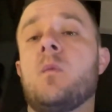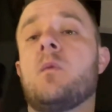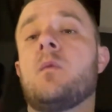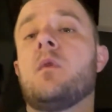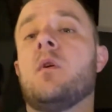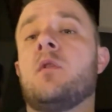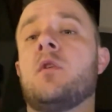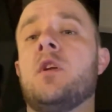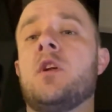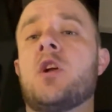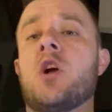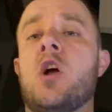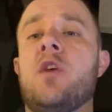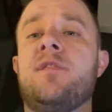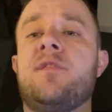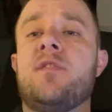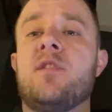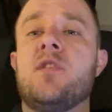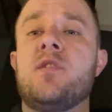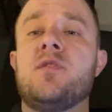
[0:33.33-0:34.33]
I'm going to go
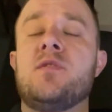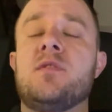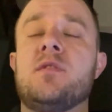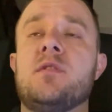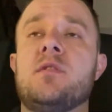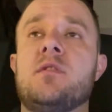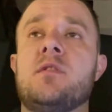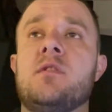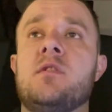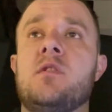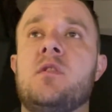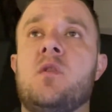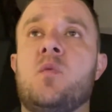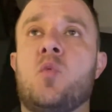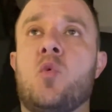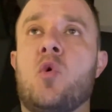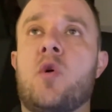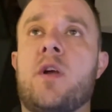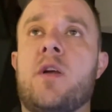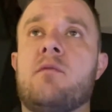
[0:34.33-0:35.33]
through
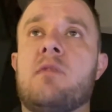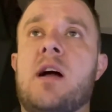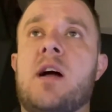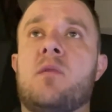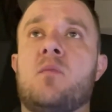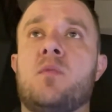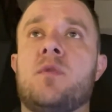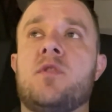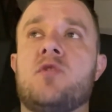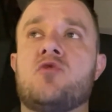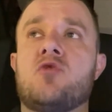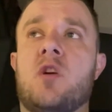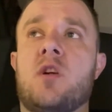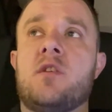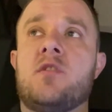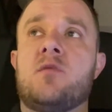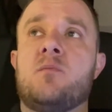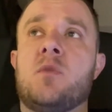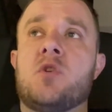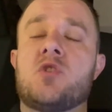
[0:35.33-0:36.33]
walking around with the truck
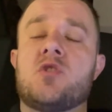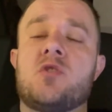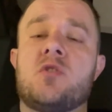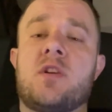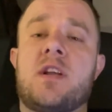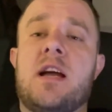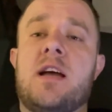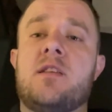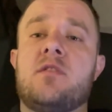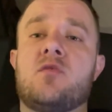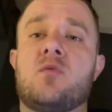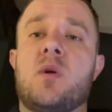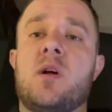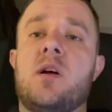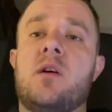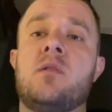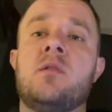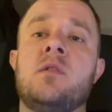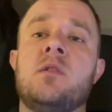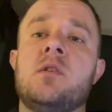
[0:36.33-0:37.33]
as much as I can as
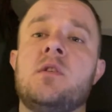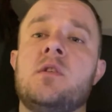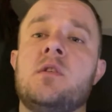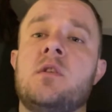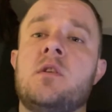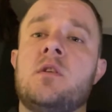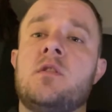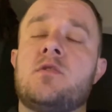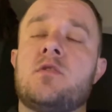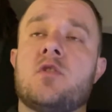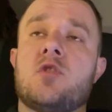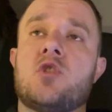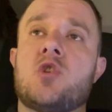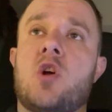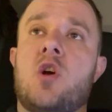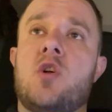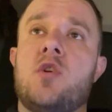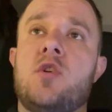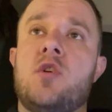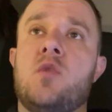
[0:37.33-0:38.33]
well to
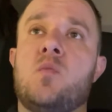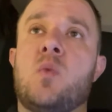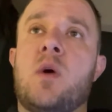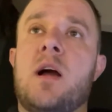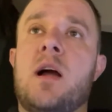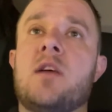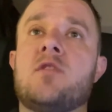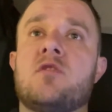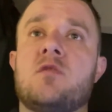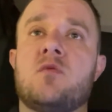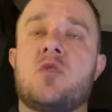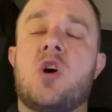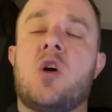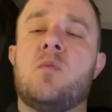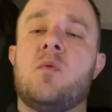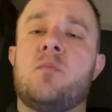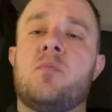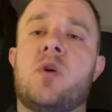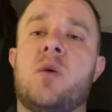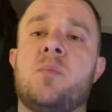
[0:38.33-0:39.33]
show you where some
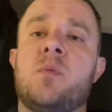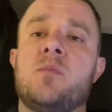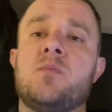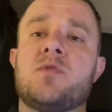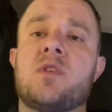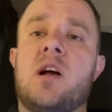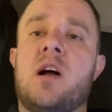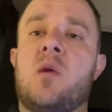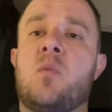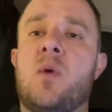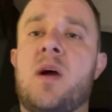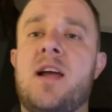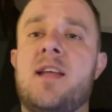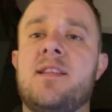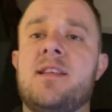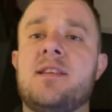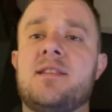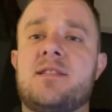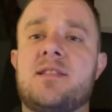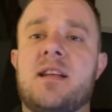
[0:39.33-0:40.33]
common problems are, where
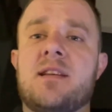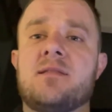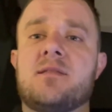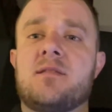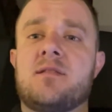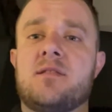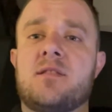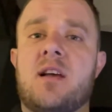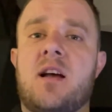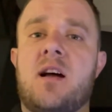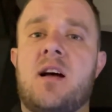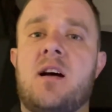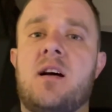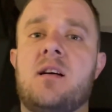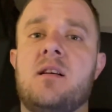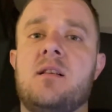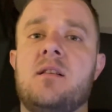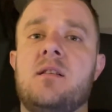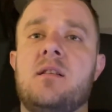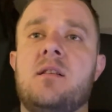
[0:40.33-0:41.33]
these sensors are,
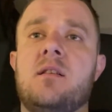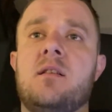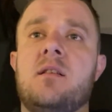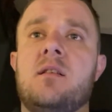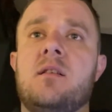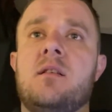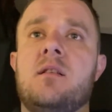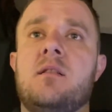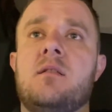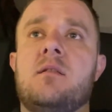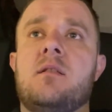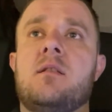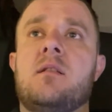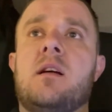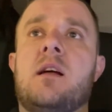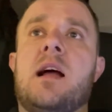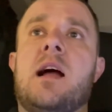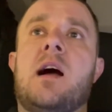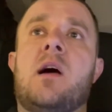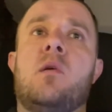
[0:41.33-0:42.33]

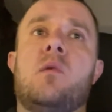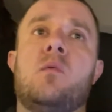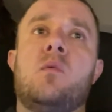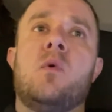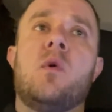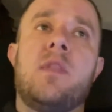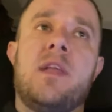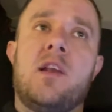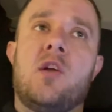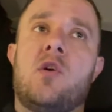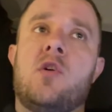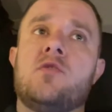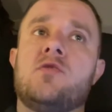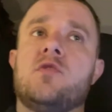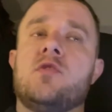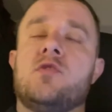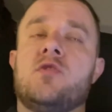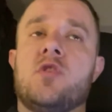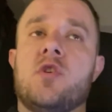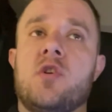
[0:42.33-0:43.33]
how what they like to
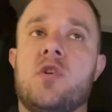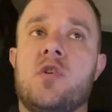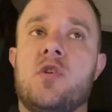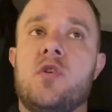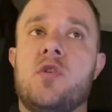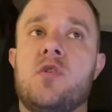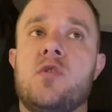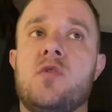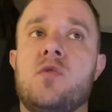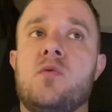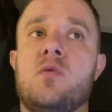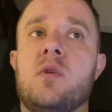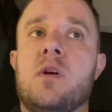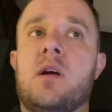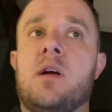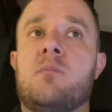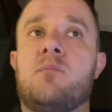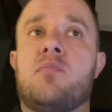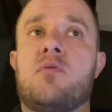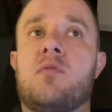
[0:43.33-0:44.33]
do,
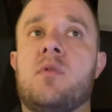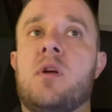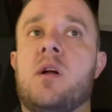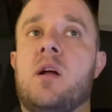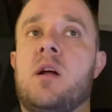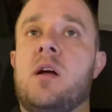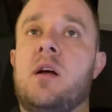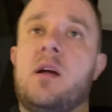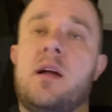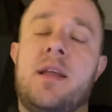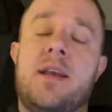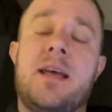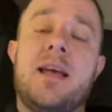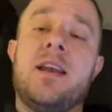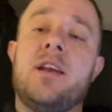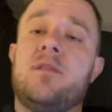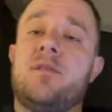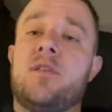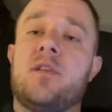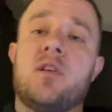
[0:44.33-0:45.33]
uh, and
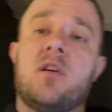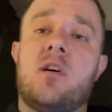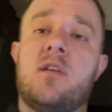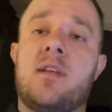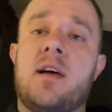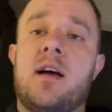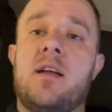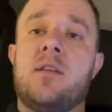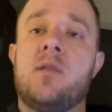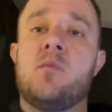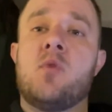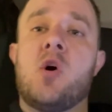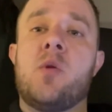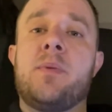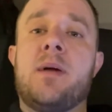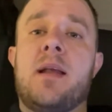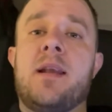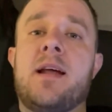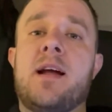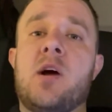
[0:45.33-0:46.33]
anything like that that might be
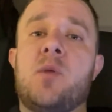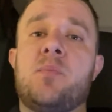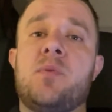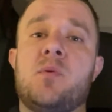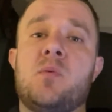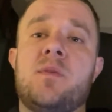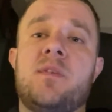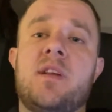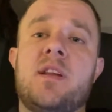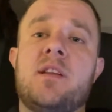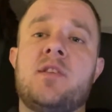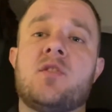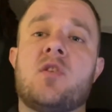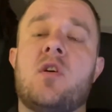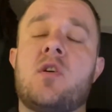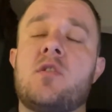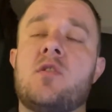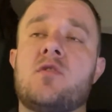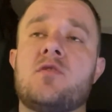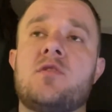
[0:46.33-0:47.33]
able to help you with any
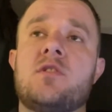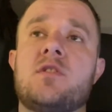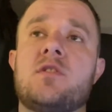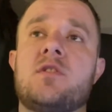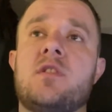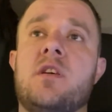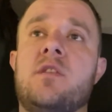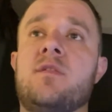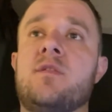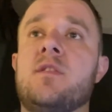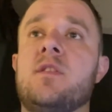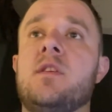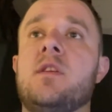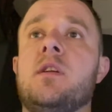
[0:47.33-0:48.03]
diagnostic stuff.